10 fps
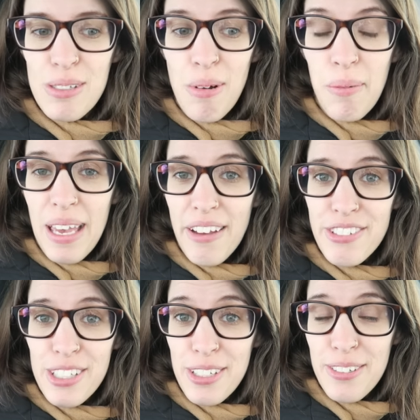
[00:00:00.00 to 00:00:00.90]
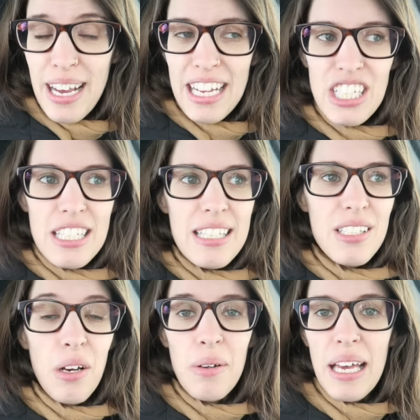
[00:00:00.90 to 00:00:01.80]
So what we have to do actually
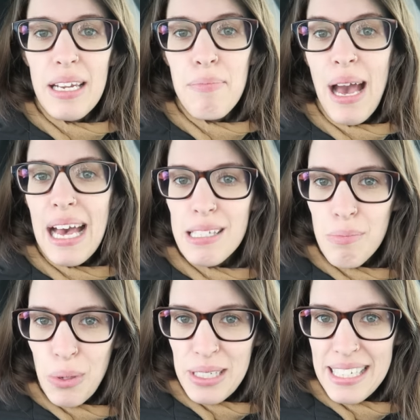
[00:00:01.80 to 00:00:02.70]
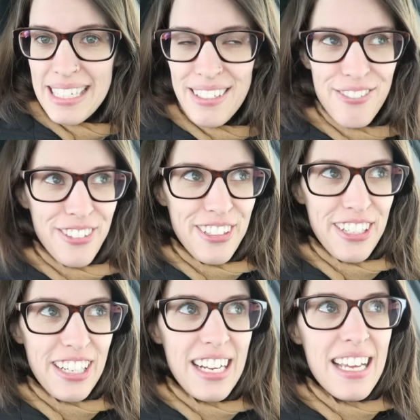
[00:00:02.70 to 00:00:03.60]
is go get a passport taken for
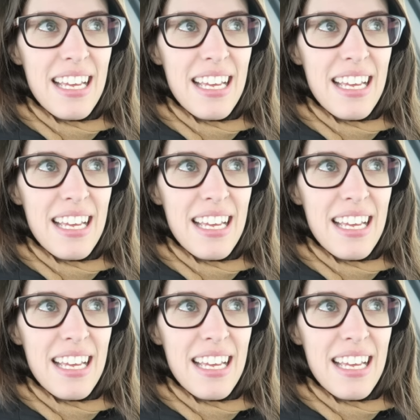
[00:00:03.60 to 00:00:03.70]
her,